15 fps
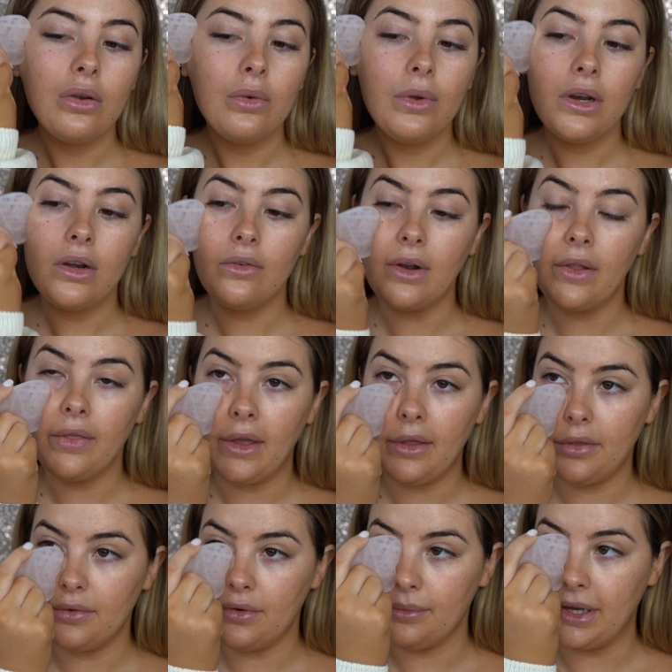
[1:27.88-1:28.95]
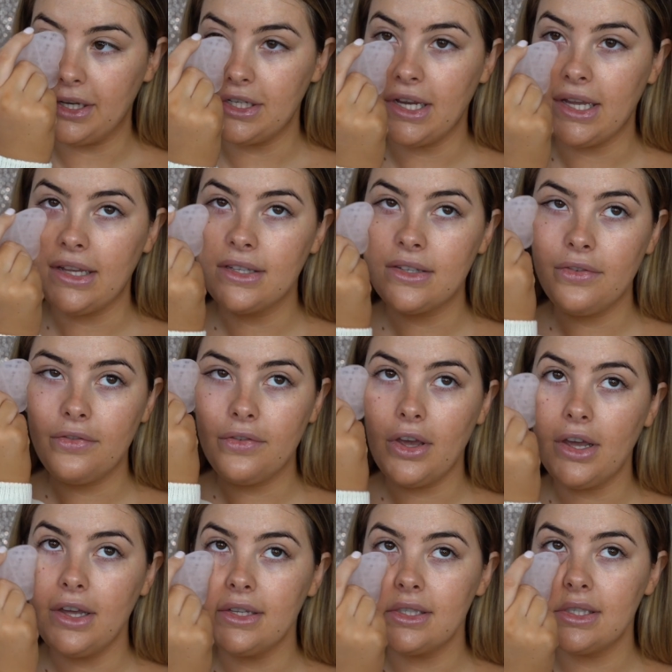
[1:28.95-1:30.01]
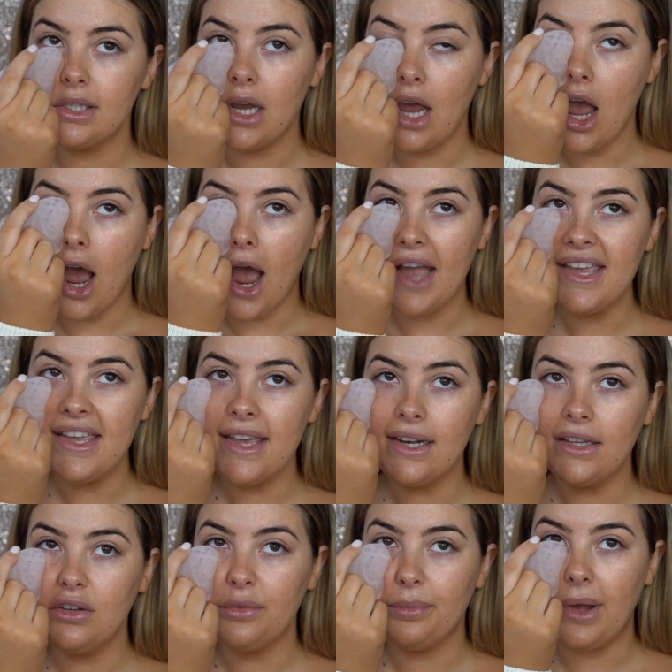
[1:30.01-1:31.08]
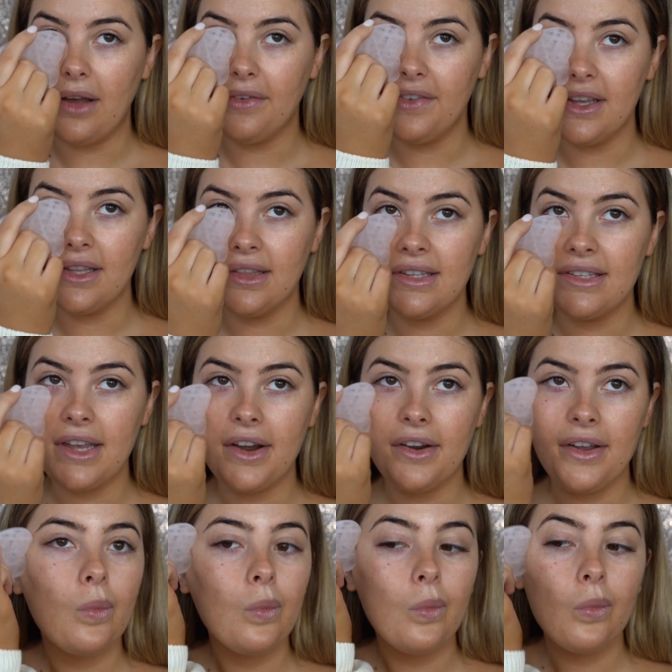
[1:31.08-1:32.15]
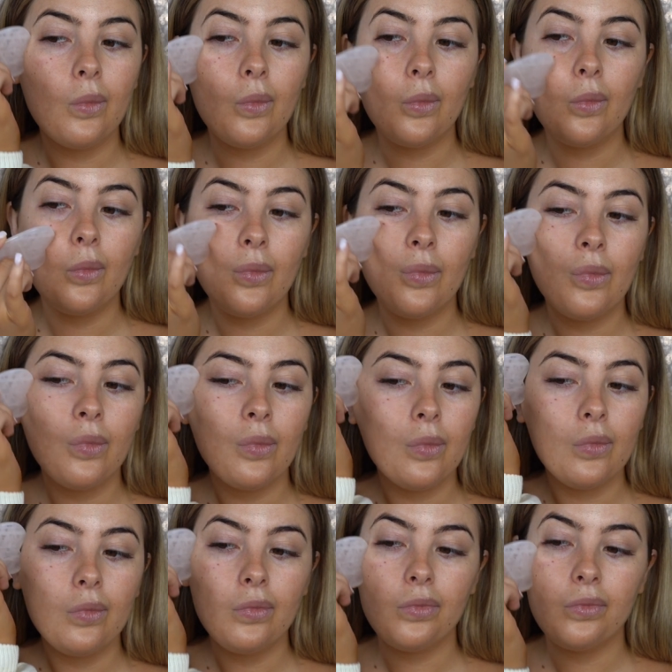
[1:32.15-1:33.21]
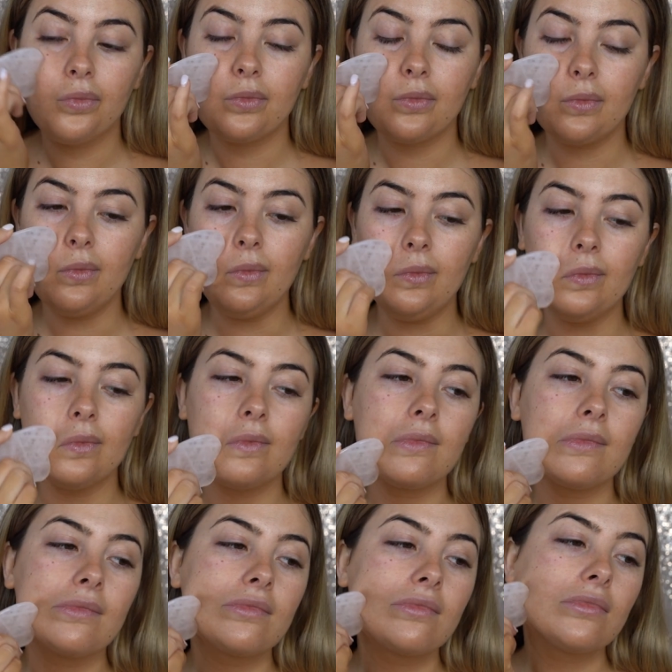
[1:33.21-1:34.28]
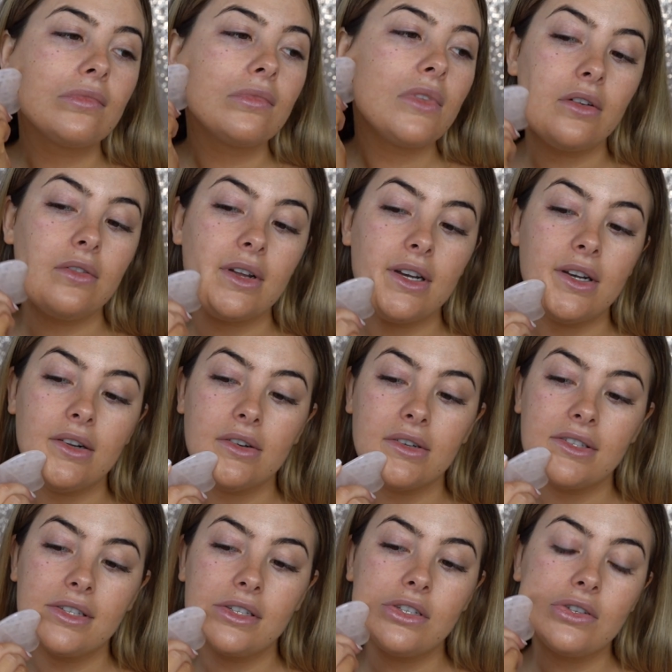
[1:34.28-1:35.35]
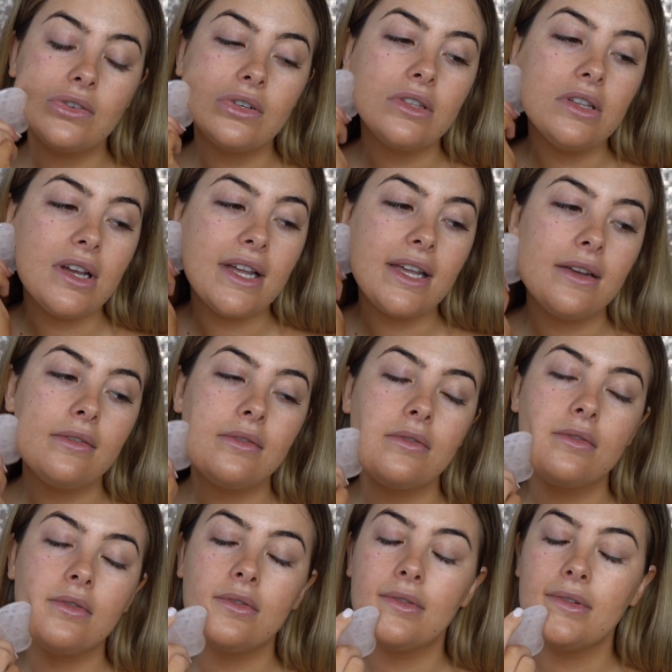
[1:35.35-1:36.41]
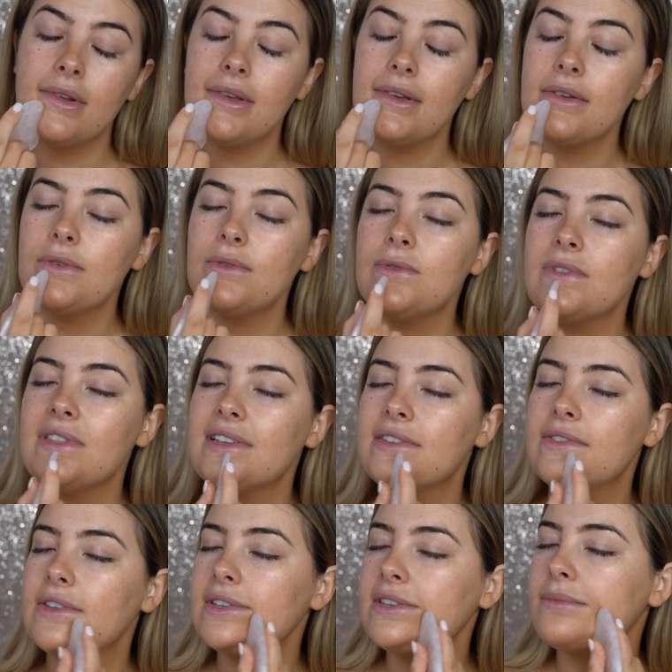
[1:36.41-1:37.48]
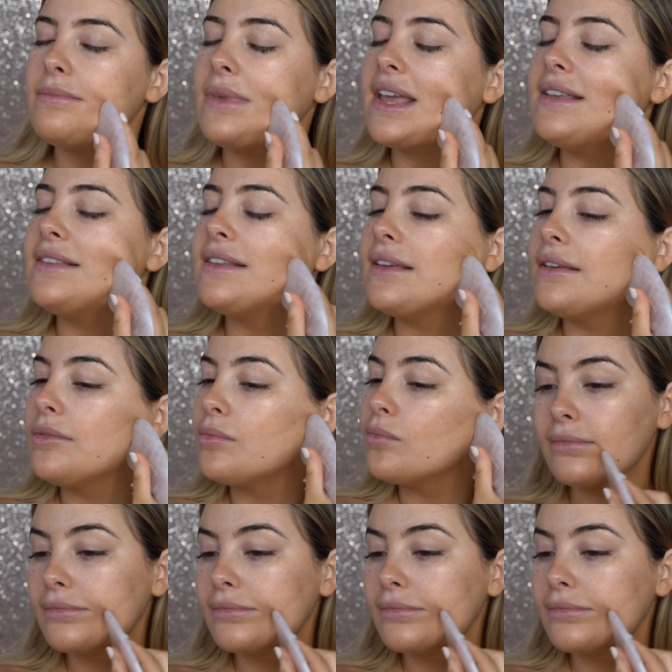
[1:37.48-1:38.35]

I'm going to run that through my cheeks first. I can get a little puffy in this area from when I wake up in the morning. And we're going to run it across the jawline. Oh, this feels amazing.